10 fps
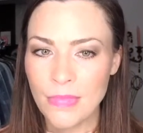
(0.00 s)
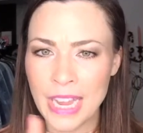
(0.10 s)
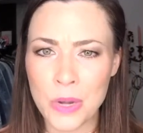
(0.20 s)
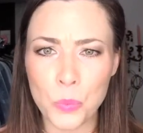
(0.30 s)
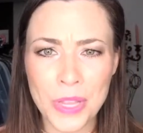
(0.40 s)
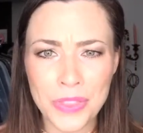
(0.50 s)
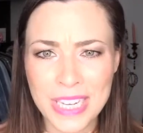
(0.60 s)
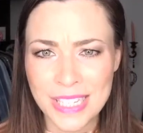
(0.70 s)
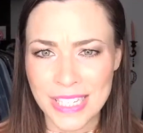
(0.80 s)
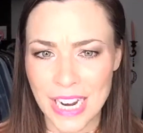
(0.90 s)
And with
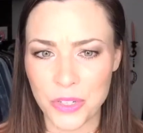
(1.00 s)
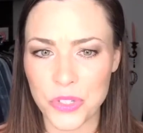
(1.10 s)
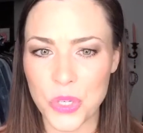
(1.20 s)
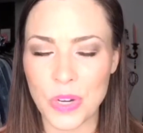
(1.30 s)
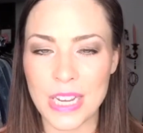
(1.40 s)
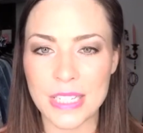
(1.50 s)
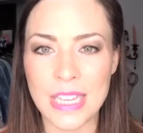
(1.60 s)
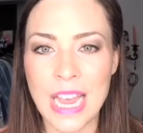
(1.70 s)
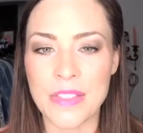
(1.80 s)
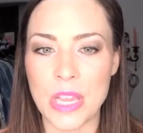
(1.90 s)
these styles, you guys,
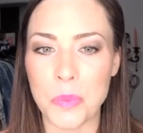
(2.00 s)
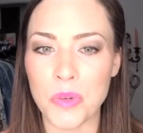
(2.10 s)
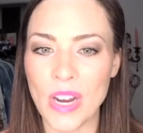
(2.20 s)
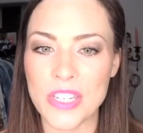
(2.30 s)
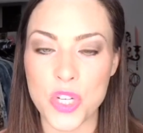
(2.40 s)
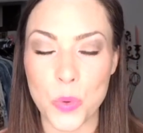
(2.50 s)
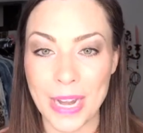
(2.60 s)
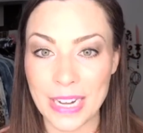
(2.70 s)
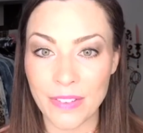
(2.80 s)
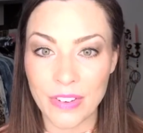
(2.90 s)
they provide
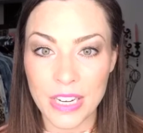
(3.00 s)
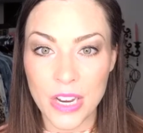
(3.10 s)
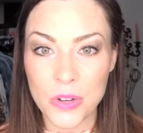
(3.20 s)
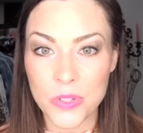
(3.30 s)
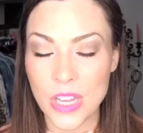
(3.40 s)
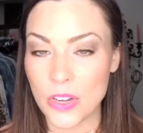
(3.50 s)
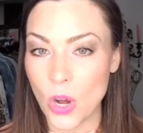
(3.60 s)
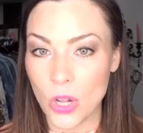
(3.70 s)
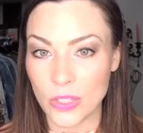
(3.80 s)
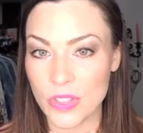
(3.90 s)
training videos on
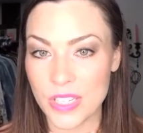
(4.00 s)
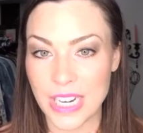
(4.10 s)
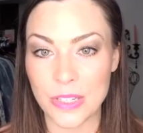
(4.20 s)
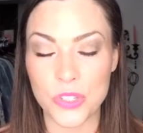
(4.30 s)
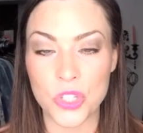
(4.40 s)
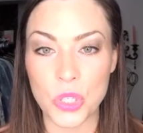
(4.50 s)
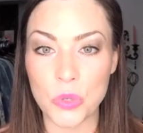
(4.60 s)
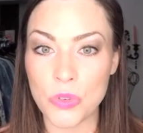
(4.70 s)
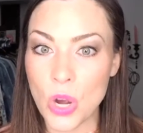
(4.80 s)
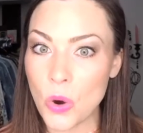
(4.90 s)
all of the styles, so you
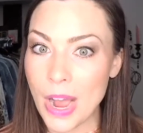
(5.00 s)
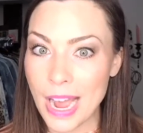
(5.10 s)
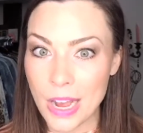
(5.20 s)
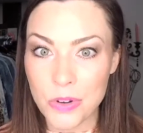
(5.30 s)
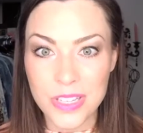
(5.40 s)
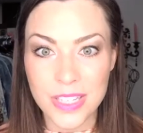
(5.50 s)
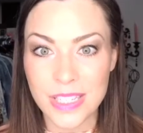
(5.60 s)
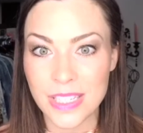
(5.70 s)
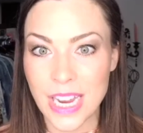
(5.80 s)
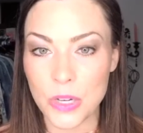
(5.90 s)
know how does this
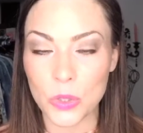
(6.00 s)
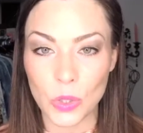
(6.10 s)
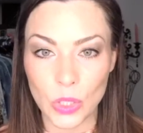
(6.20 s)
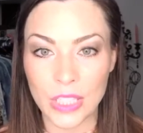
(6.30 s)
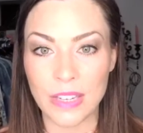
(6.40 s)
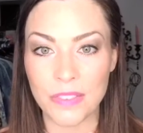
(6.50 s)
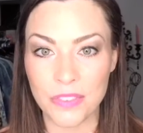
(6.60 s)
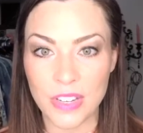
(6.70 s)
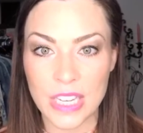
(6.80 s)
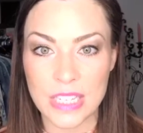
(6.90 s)
style look and
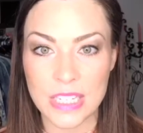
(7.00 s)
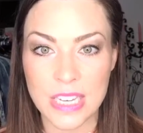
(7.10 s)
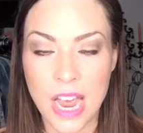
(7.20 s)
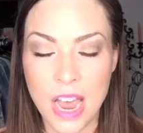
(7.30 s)
fit